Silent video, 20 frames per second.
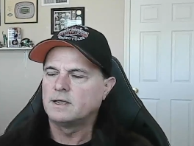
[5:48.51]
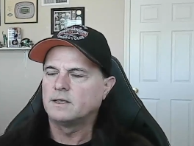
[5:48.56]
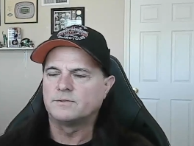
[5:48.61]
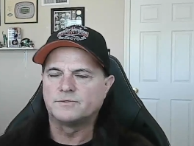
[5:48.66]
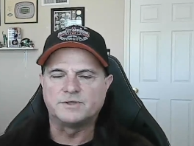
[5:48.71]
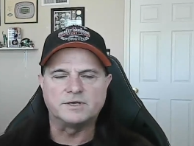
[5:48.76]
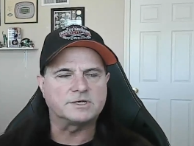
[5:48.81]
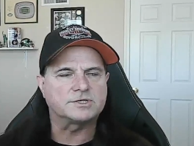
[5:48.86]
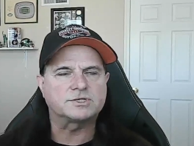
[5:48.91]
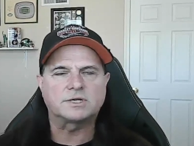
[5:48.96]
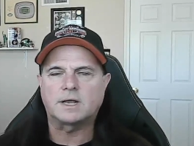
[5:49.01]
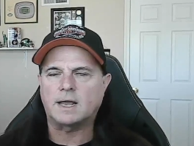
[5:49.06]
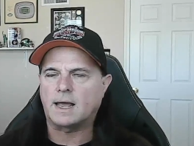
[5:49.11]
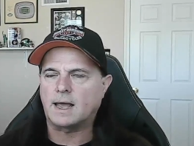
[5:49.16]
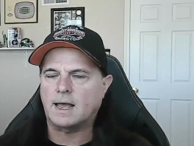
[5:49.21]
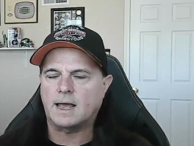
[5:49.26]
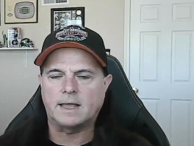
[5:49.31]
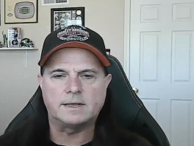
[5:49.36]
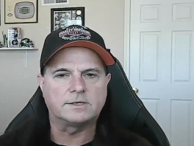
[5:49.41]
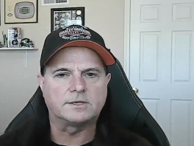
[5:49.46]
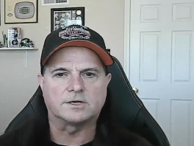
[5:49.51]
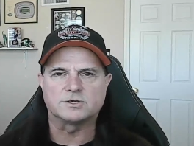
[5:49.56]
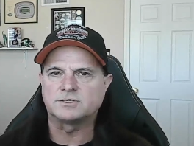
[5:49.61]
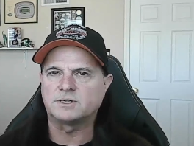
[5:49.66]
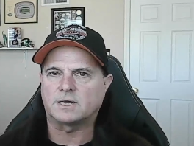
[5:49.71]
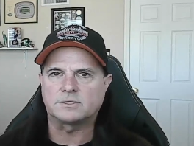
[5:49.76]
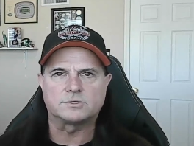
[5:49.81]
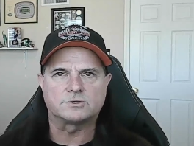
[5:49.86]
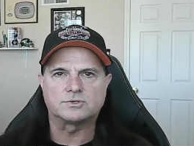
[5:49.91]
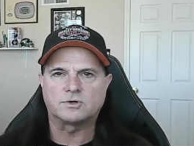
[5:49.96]
This guy does
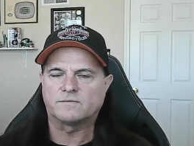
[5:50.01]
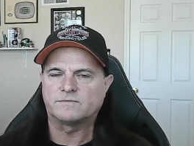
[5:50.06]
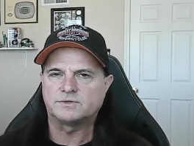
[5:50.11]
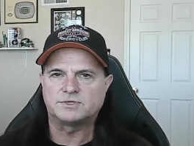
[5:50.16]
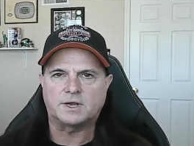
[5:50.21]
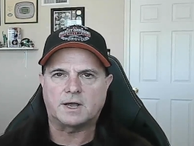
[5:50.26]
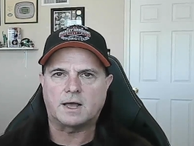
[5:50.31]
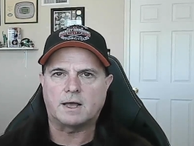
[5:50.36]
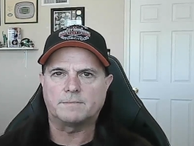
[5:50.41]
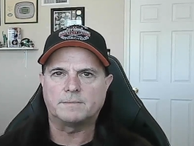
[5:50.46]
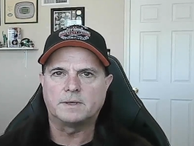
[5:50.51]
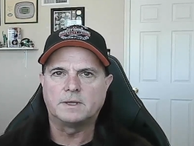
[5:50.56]
not deserve a job.